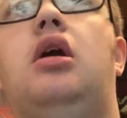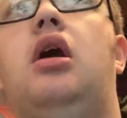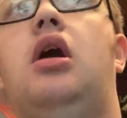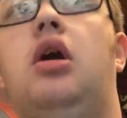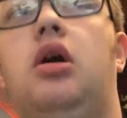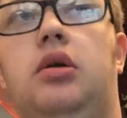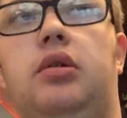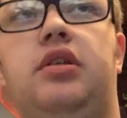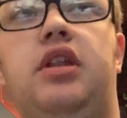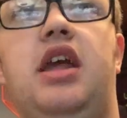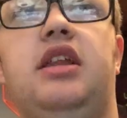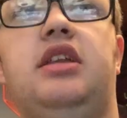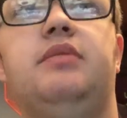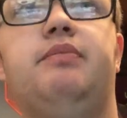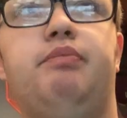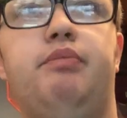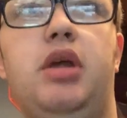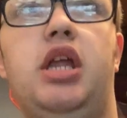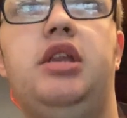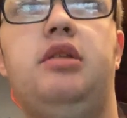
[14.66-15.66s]
All Day
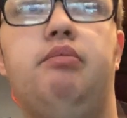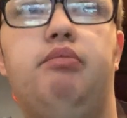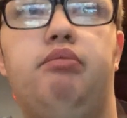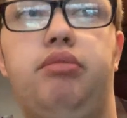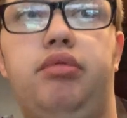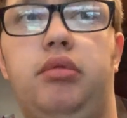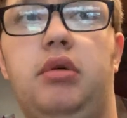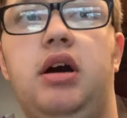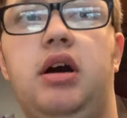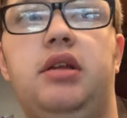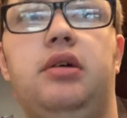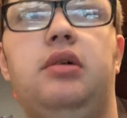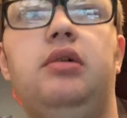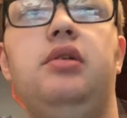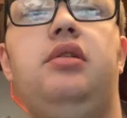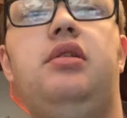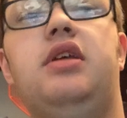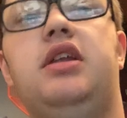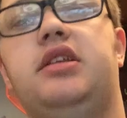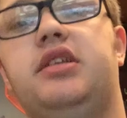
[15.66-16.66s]
Big Brother.
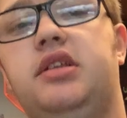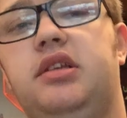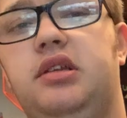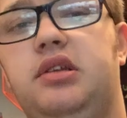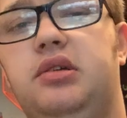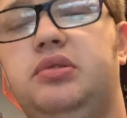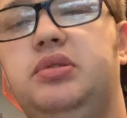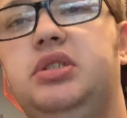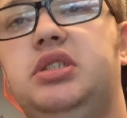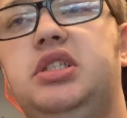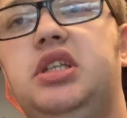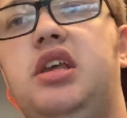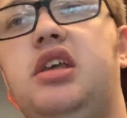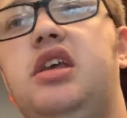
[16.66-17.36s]
You can see